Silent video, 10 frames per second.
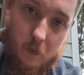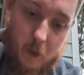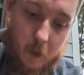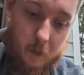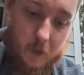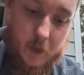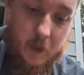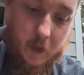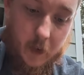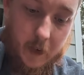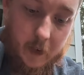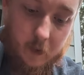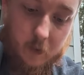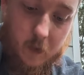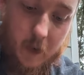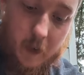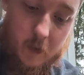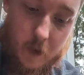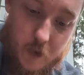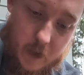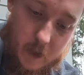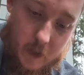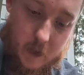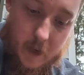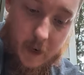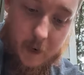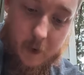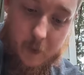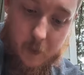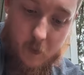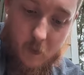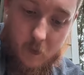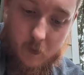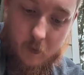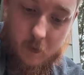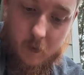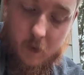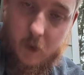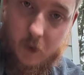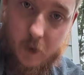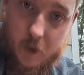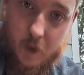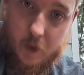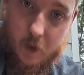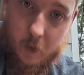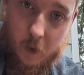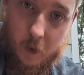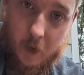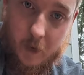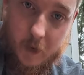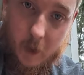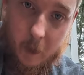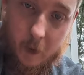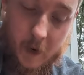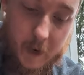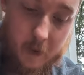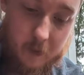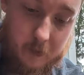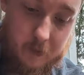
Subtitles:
Boom, it's in there. I can adjust this tighter so it cinches more around the top of the radio.